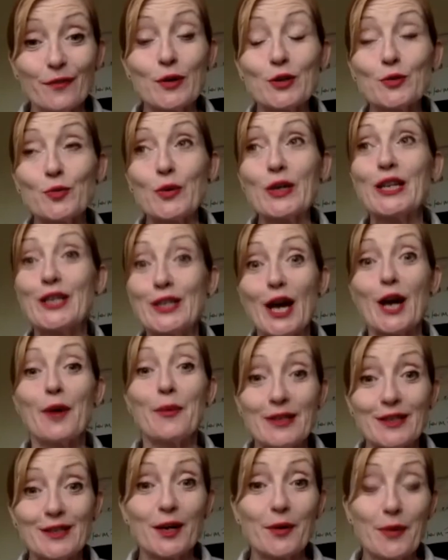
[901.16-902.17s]
which we know
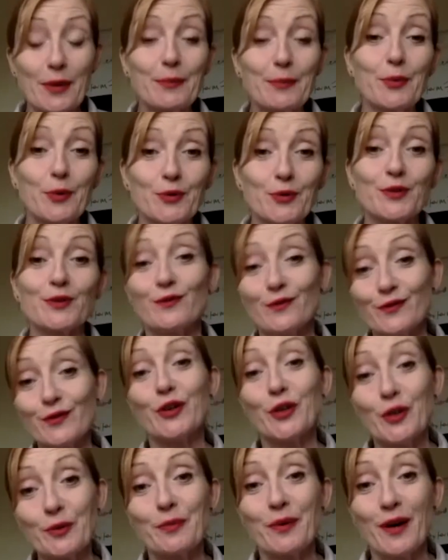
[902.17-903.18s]
is so important for
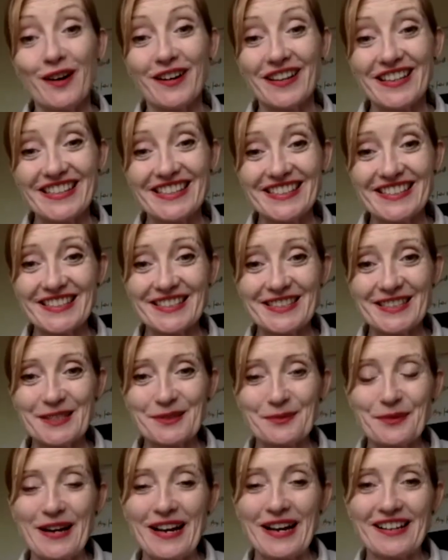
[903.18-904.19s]
your Parkinson's as
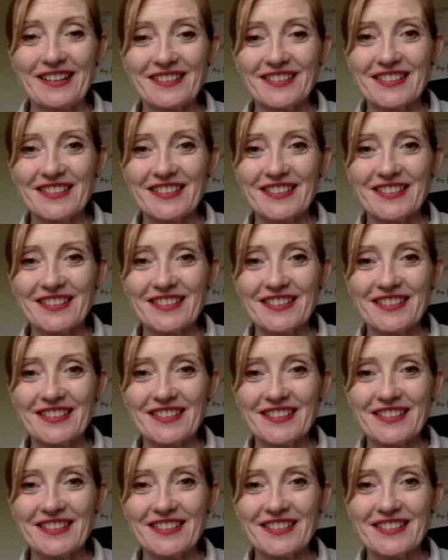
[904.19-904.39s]
well.